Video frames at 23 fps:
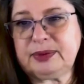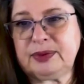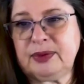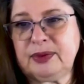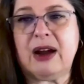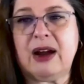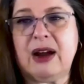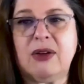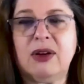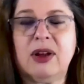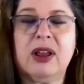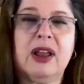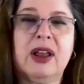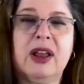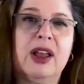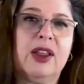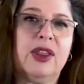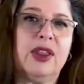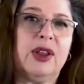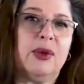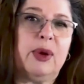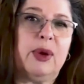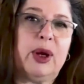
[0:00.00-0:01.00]
Now,
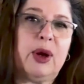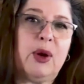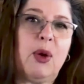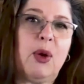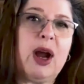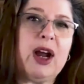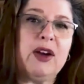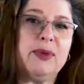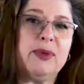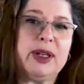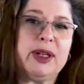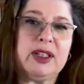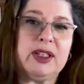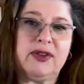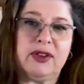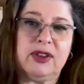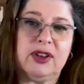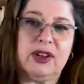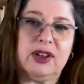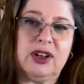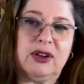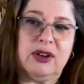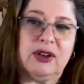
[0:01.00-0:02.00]
the requirements
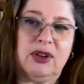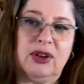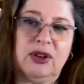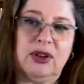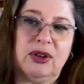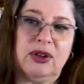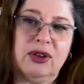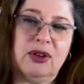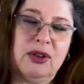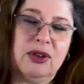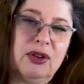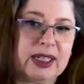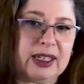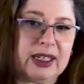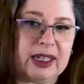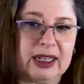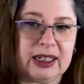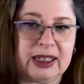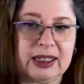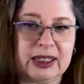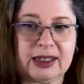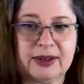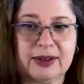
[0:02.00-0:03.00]
for the donor
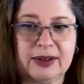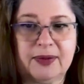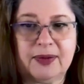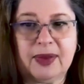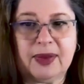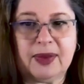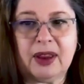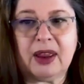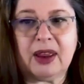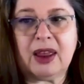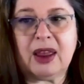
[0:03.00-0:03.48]
receipts,